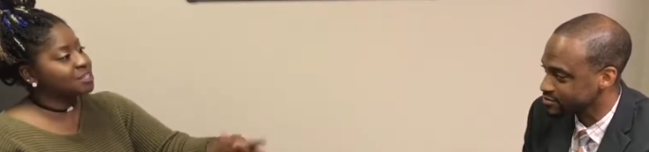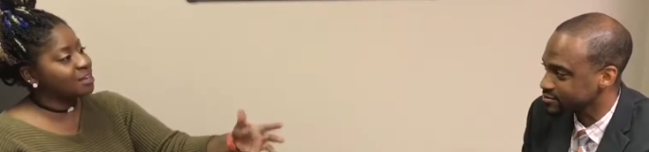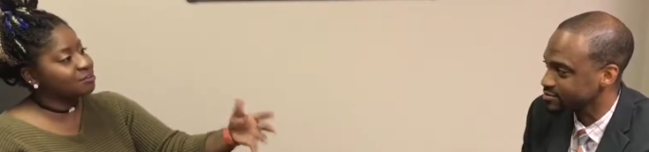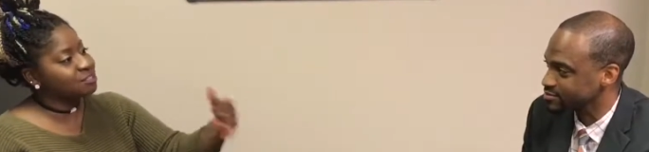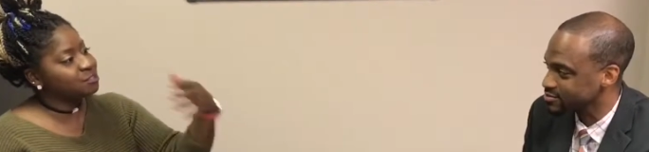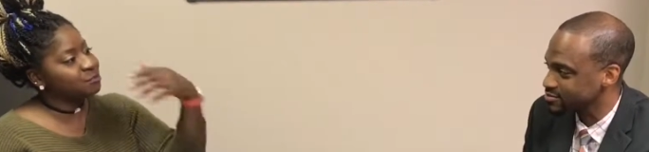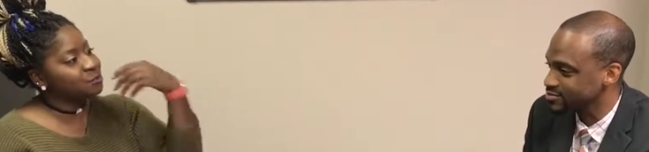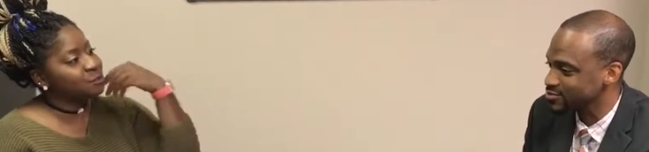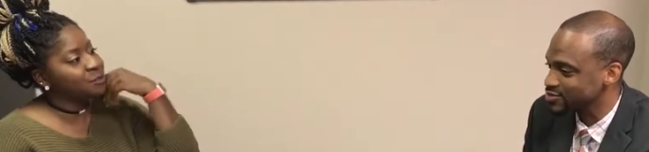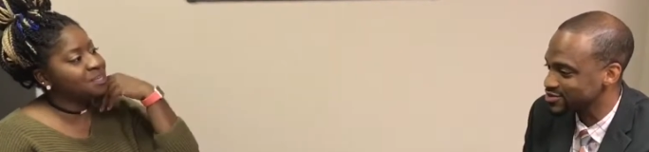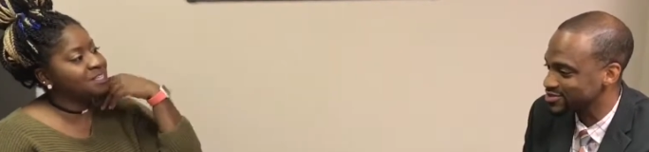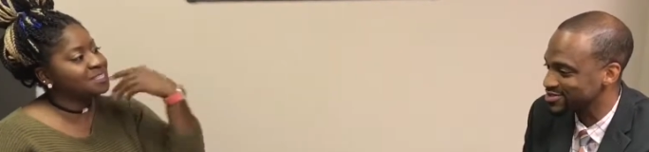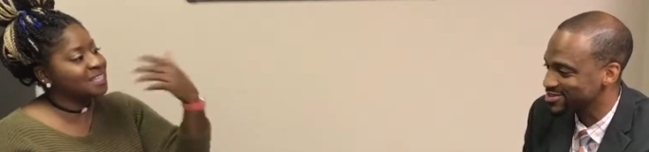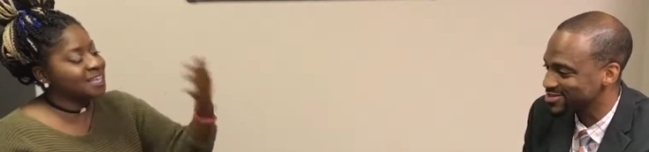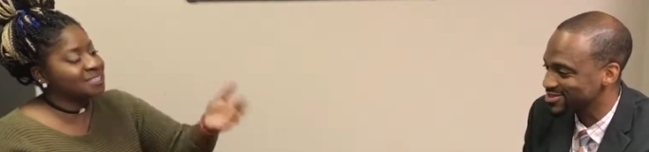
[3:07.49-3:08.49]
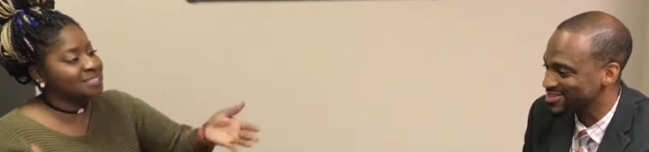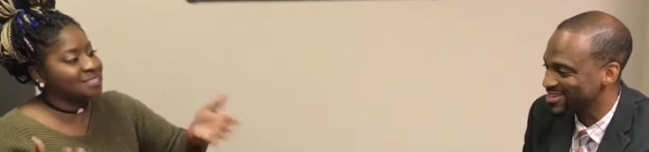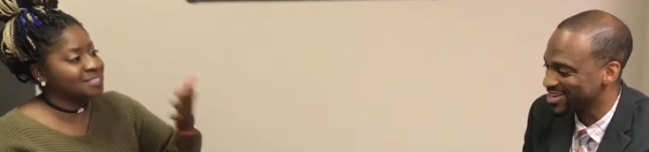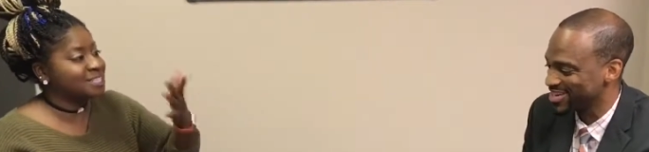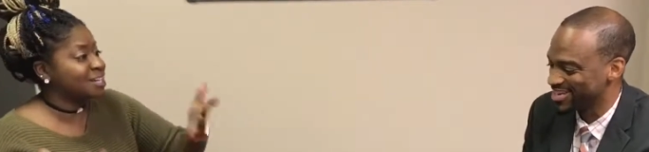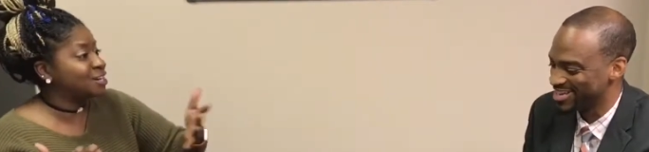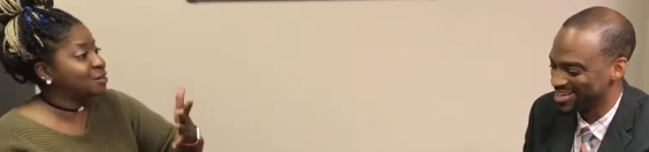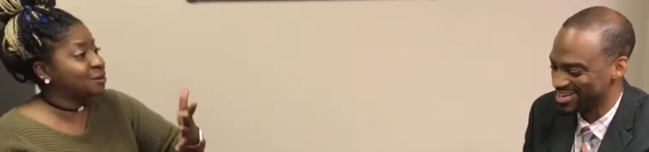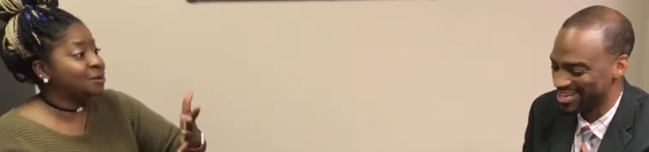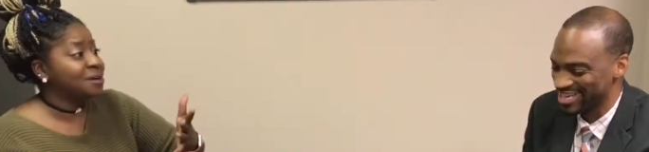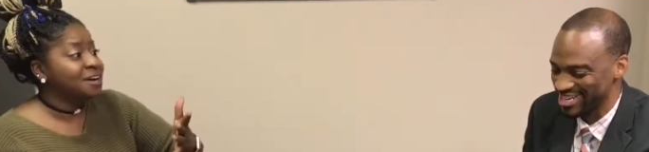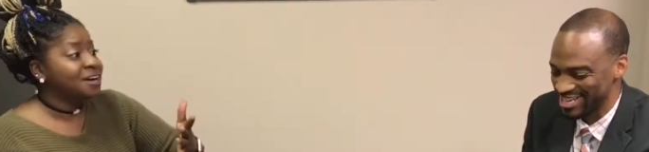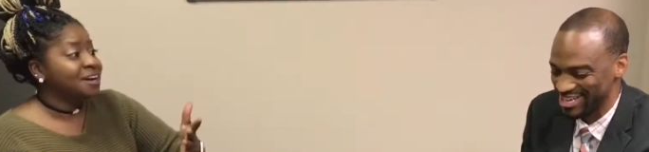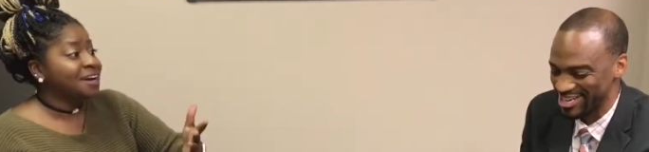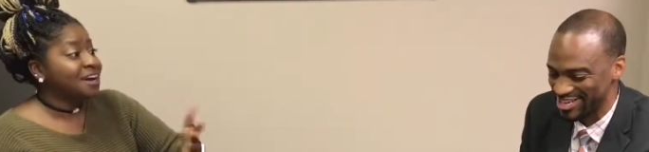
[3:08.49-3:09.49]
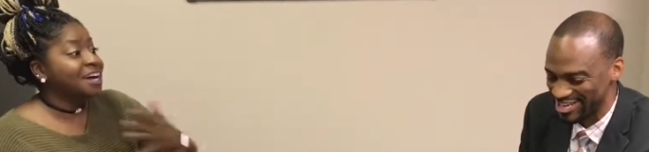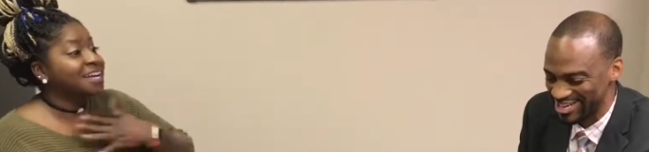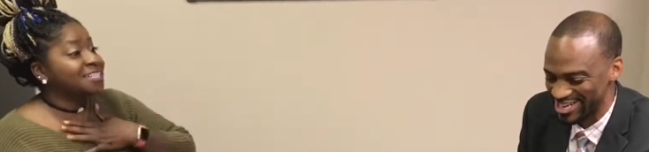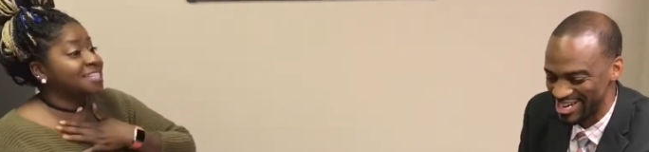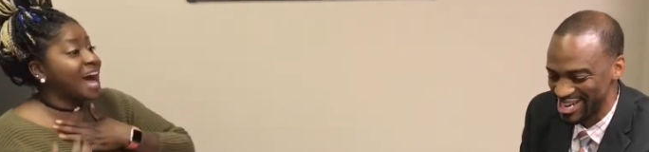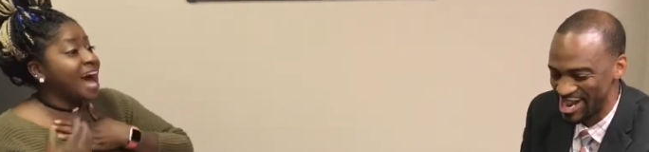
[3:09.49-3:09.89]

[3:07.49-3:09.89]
Speaker 1: How difficult is that to juggle? Because